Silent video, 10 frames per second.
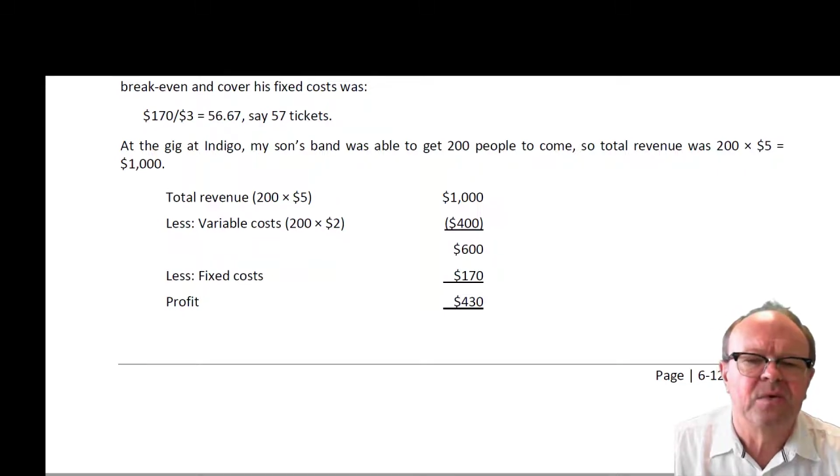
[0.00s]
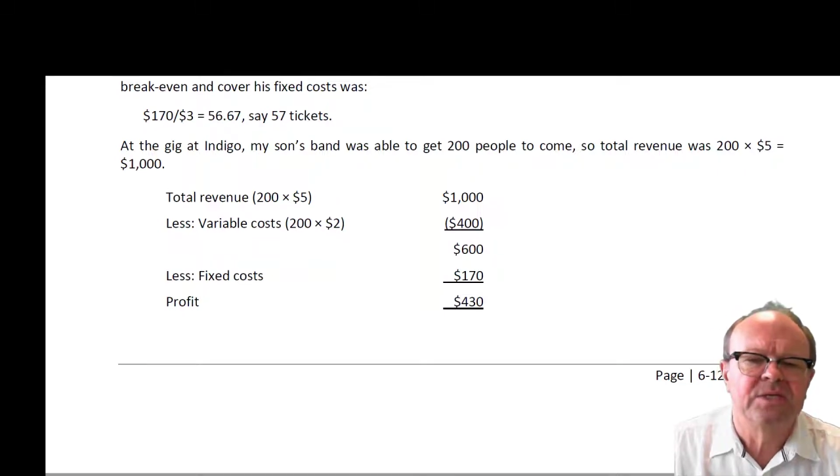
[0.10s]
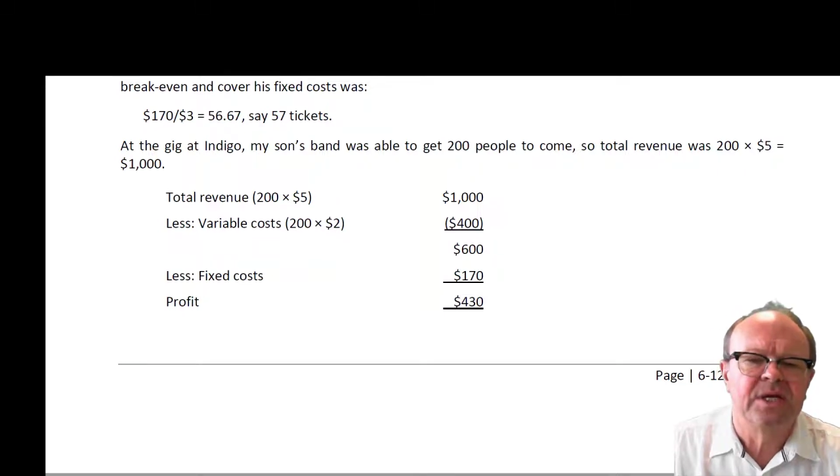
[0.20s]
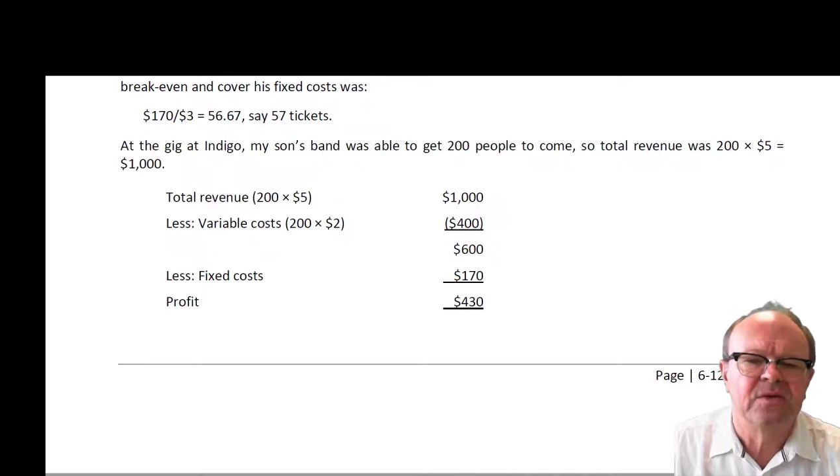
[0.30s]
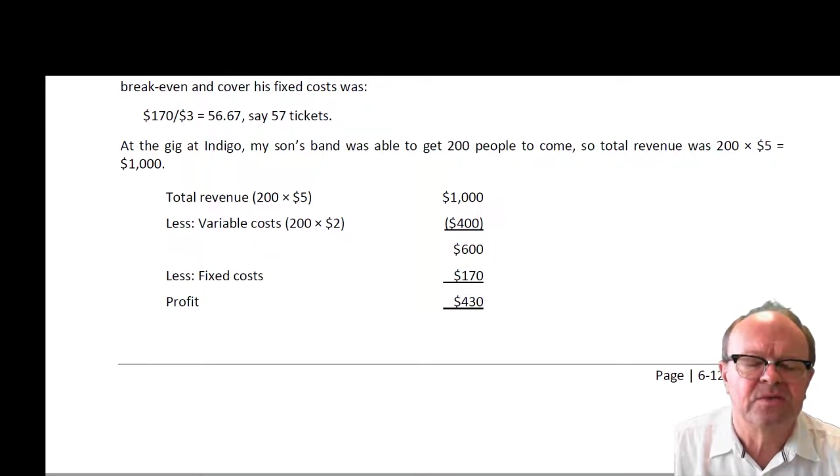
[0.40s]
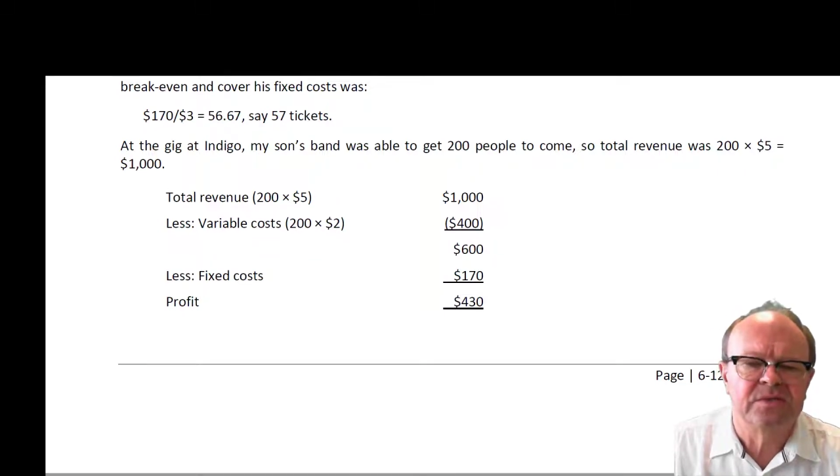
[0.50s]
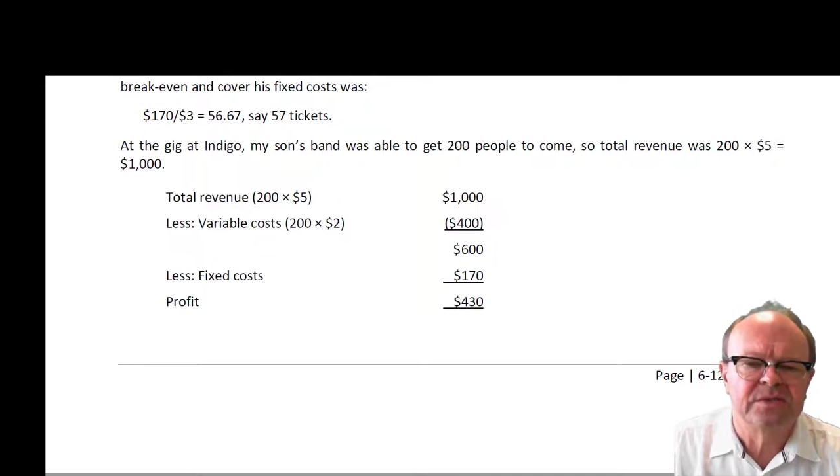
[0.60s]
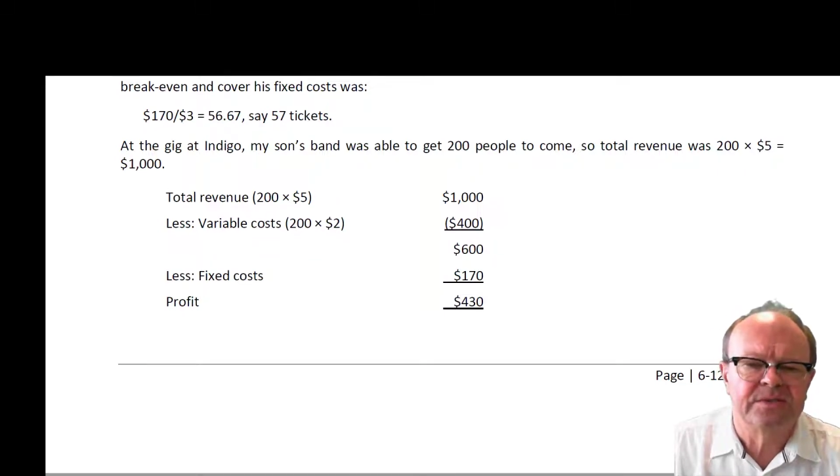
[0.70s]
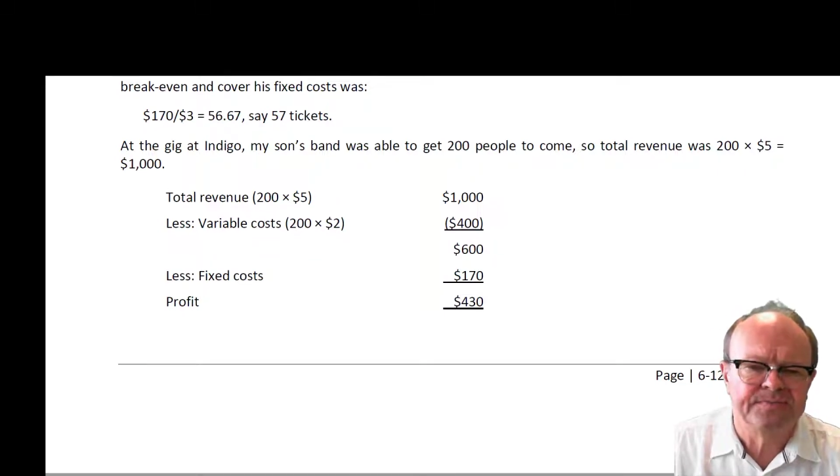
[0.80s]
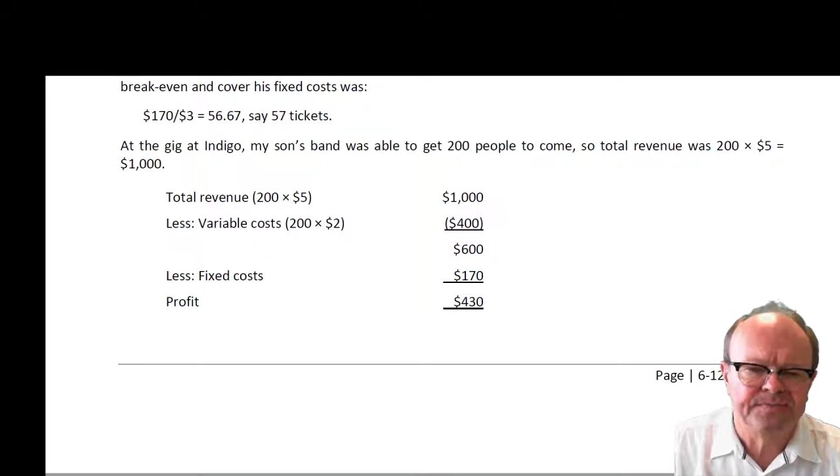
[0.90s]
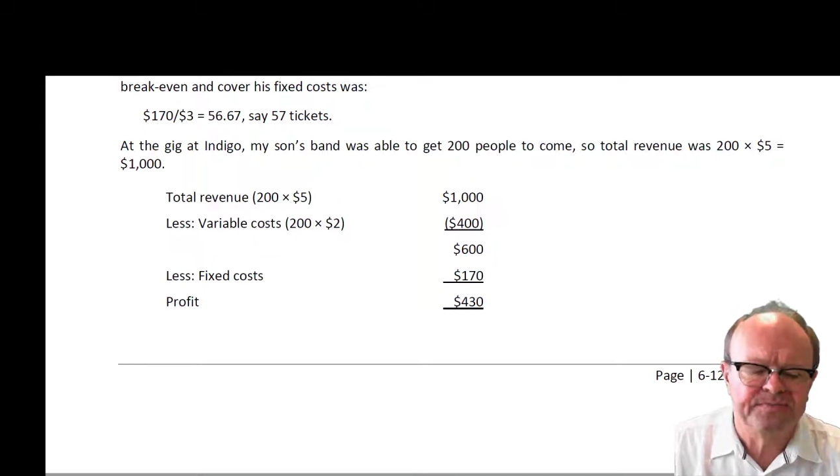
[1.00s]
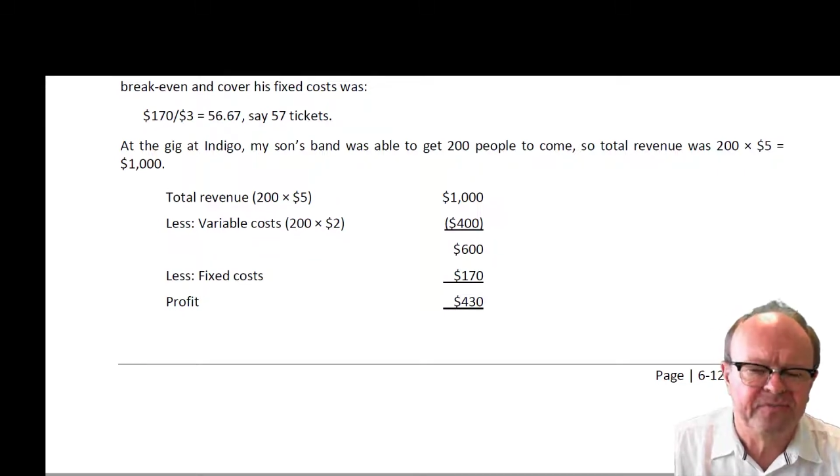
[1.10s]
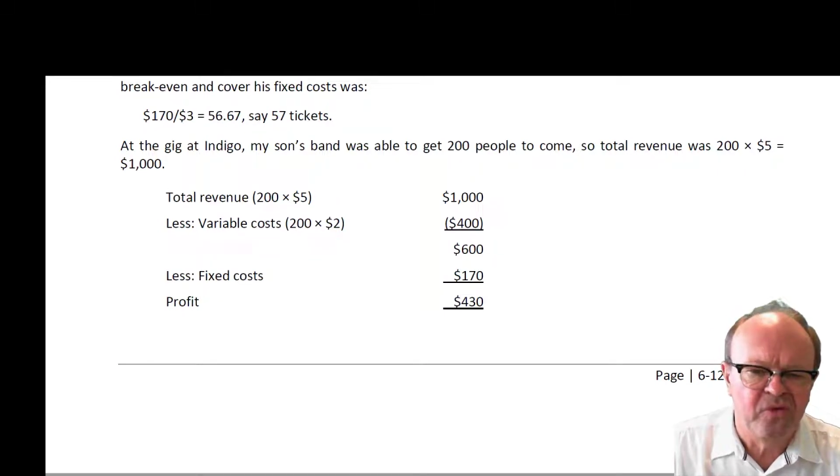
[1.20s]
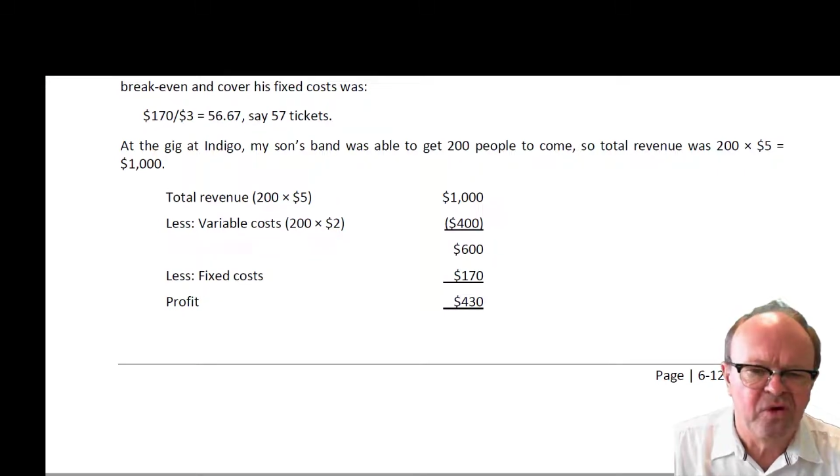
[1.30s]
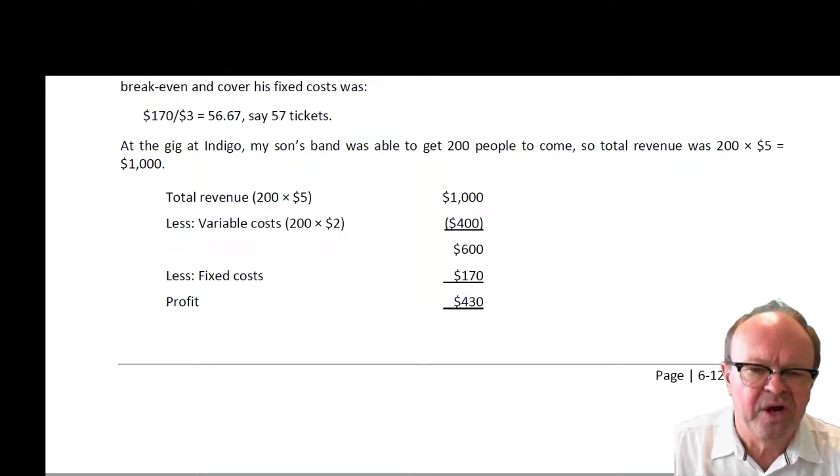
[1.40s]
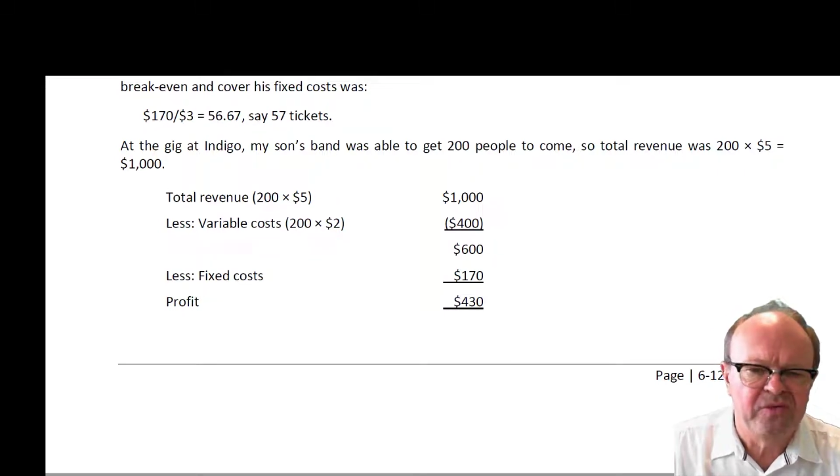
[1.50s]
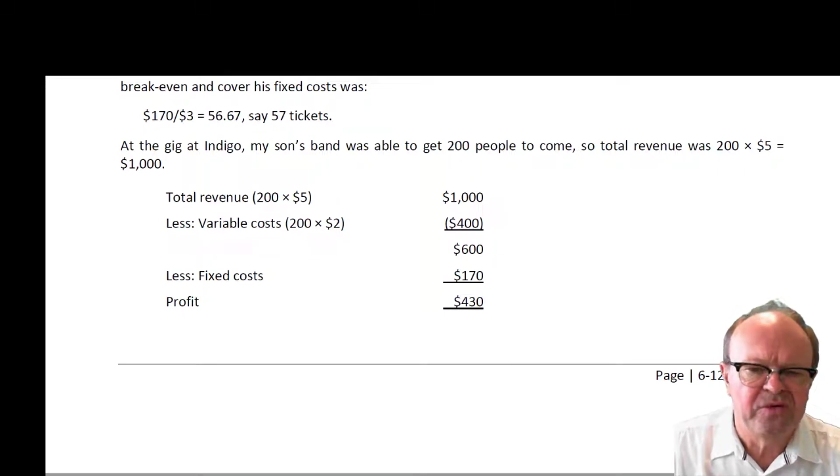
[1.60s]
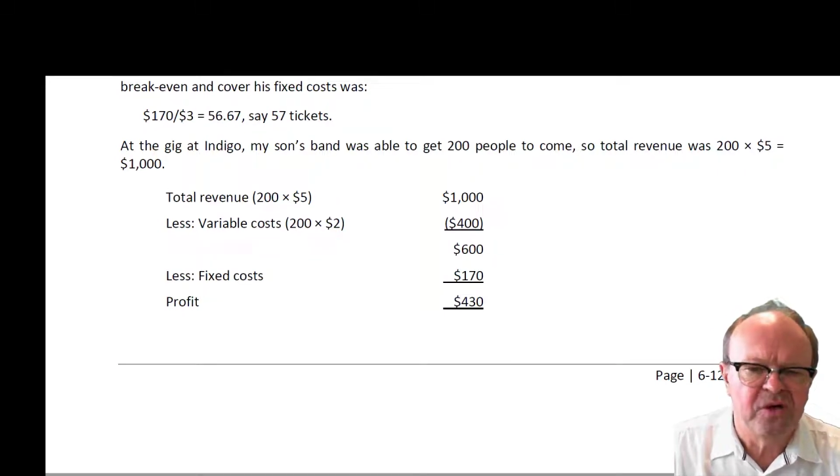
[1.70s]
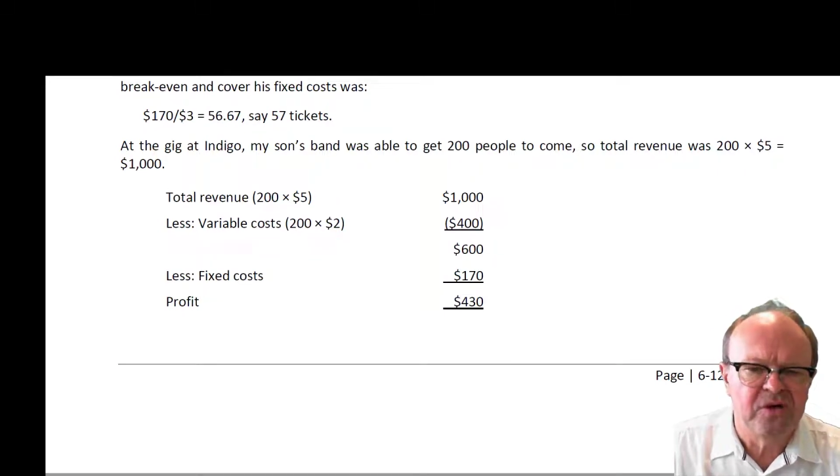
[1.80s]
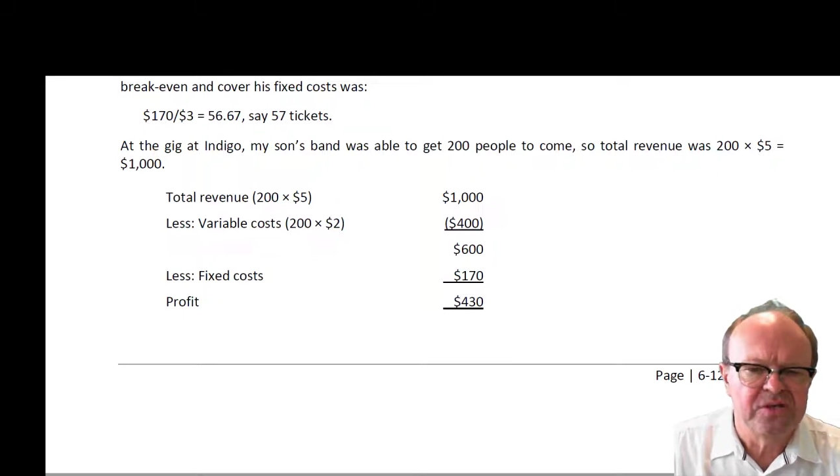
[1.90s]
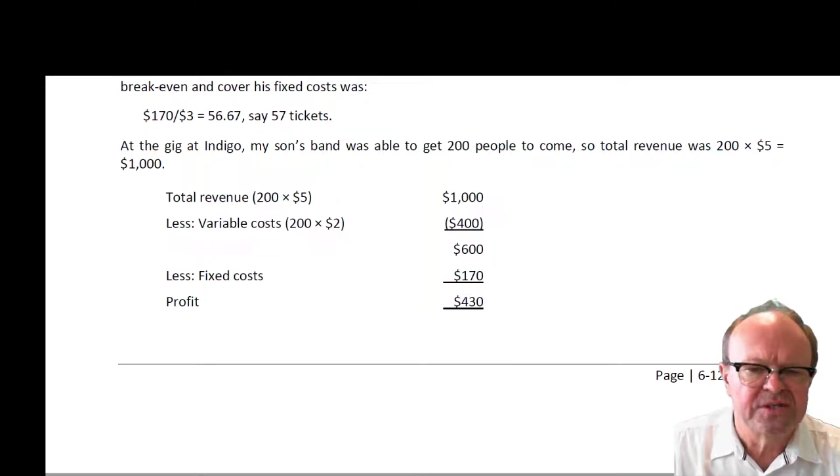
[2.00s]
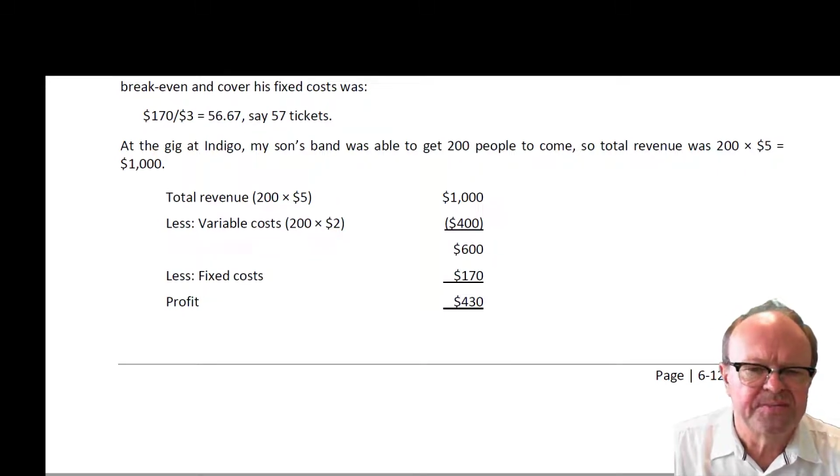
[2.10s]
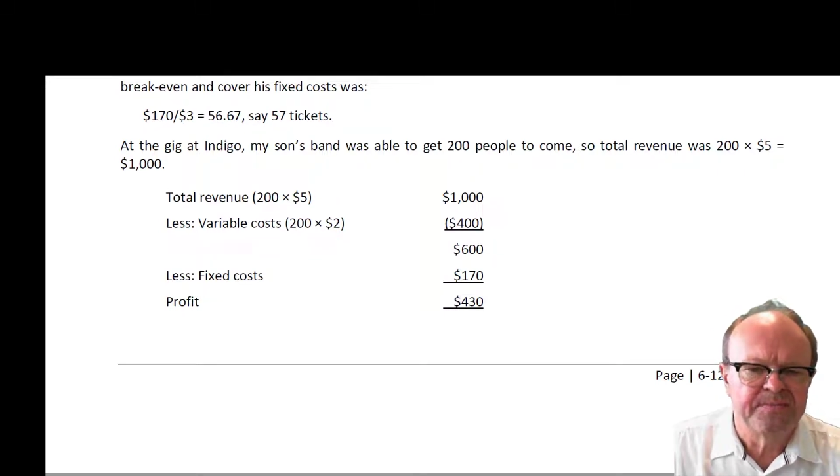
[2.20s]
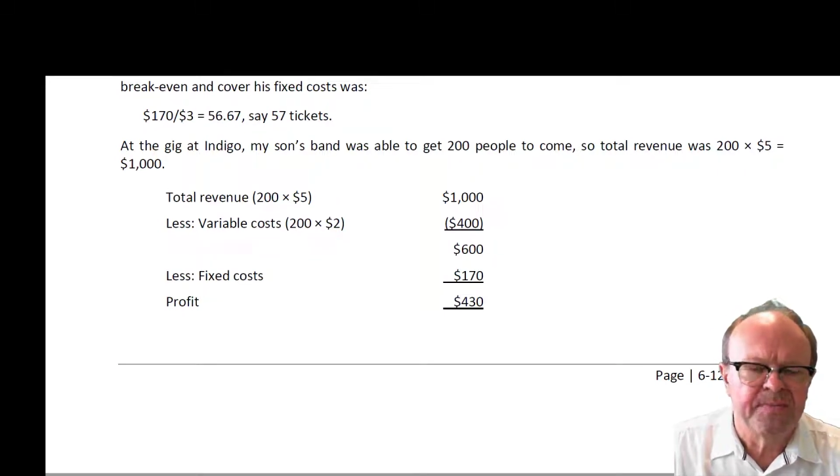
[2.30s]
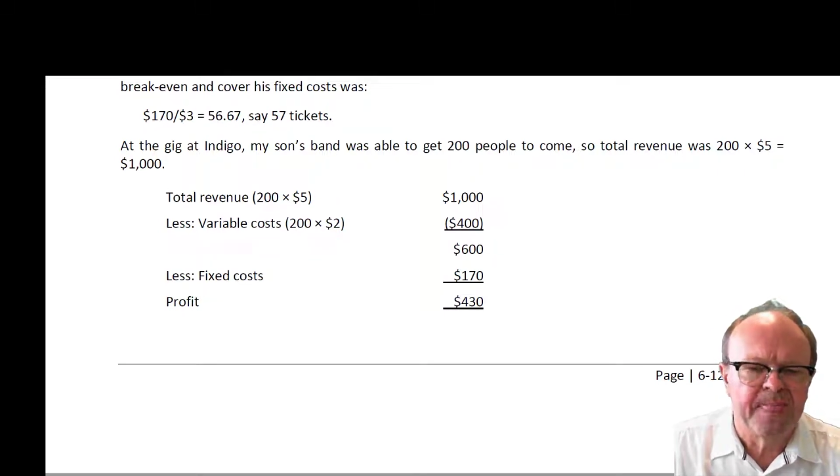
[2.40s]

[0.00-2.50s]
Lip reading: which equals $400.